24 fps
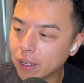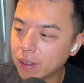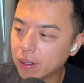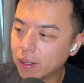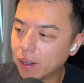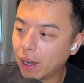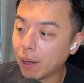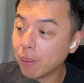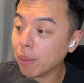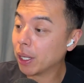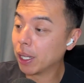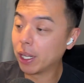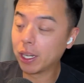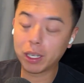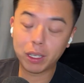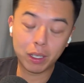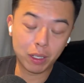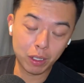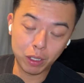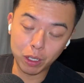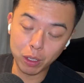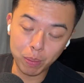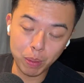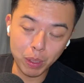I mean, it
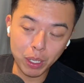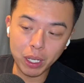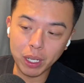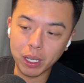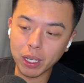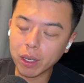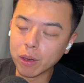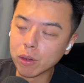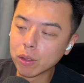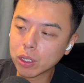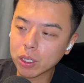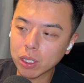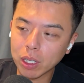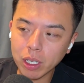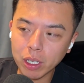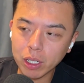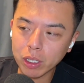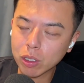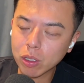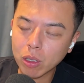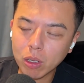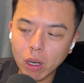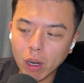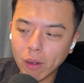could be. It
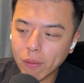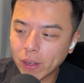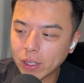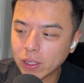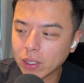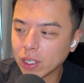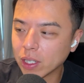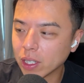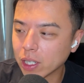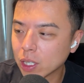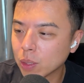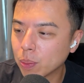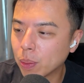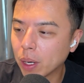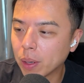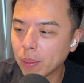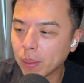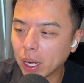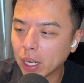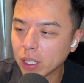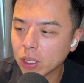started off as an experiment.